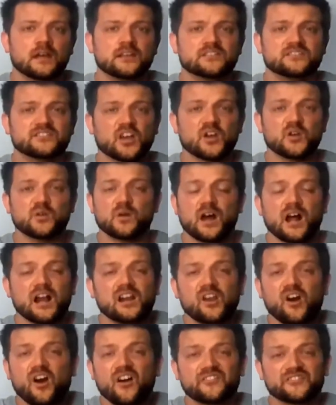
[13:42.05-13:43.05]
So a
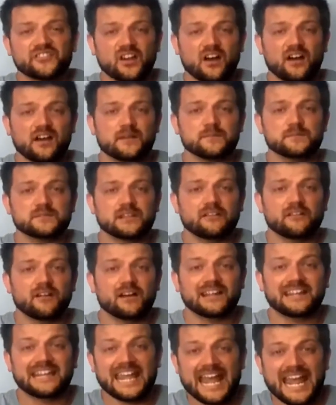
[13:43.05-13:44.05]
lot of times there
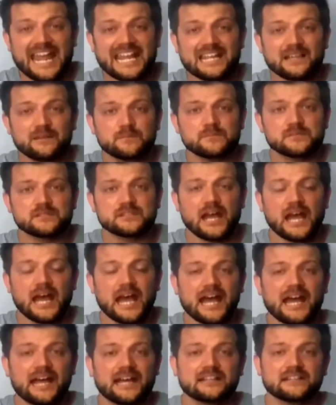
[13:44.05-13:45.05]
are games
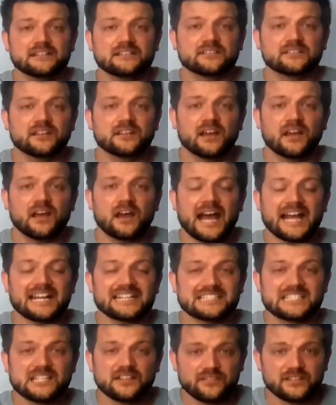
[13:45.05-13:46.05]
and
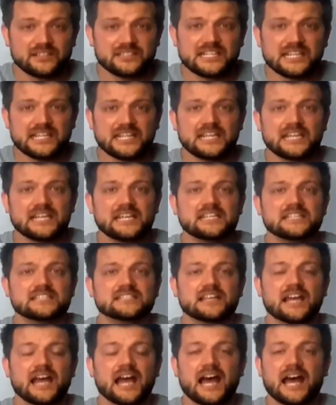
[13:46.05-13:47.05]
activities
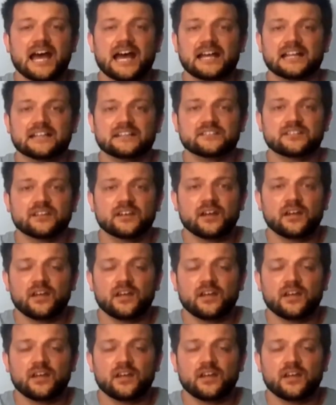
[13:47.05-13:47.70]
and